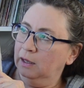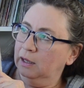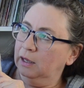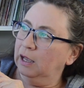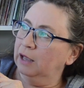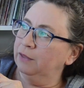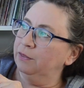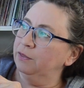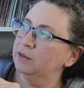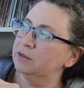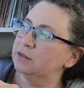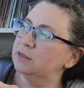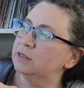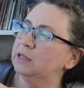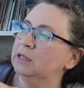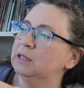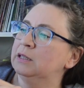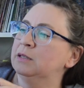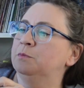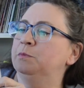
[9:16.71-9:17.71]
And this
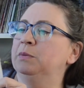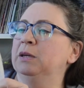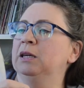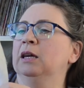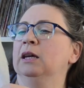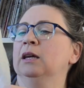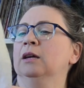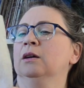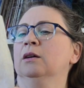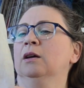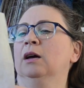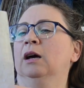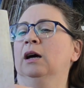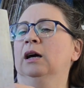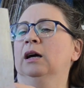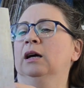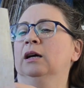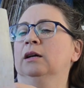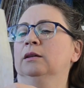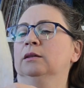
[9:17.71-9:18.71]
is being
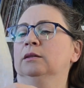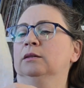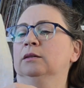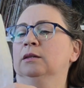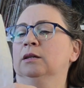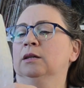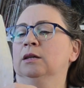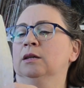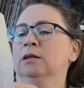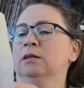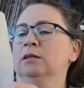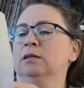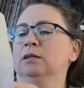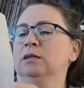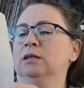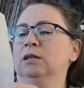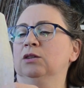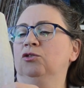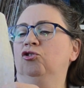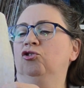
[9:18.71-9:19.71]

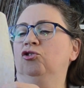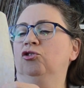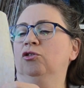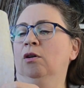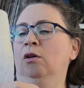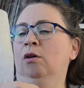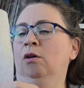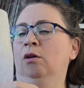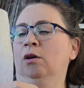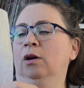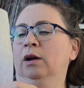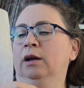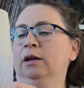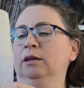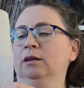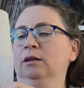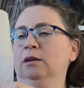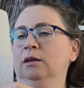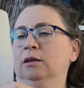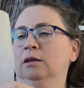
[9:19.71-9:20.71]
stitched
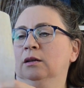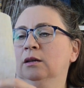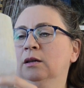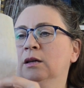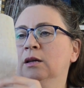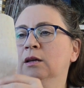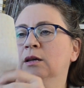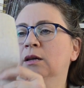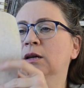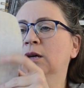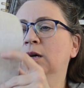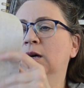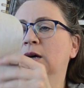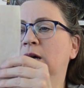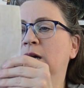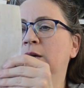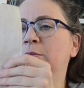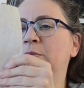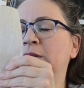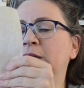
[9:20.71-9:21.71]
on,
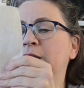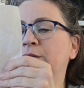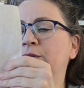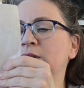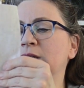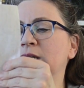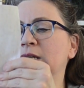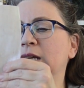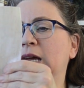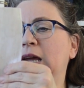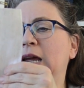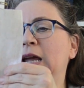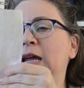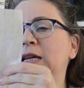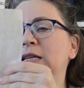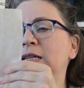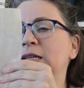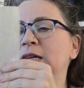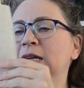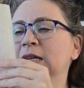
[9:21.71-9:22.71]
I believe it's an
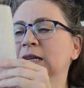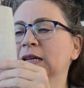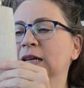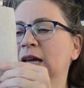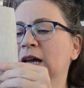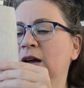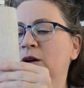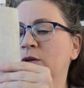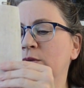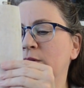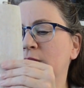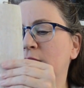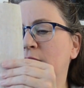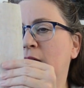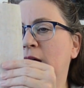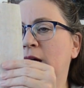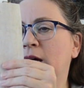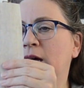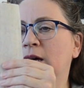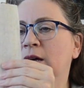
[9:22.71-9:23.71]
18 count
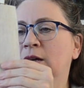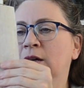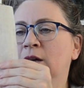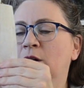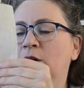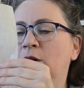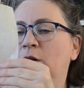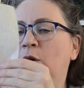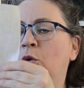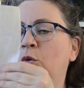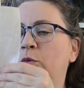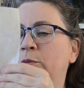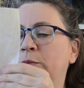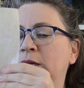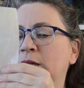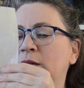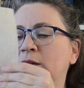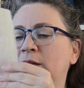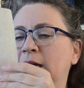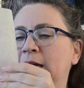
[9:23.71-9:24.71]

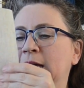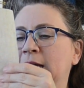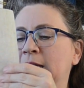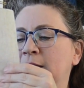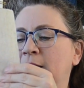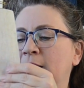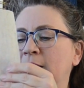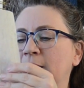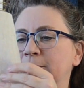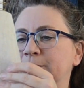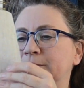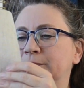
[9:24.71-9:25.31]
oatmeal Aida.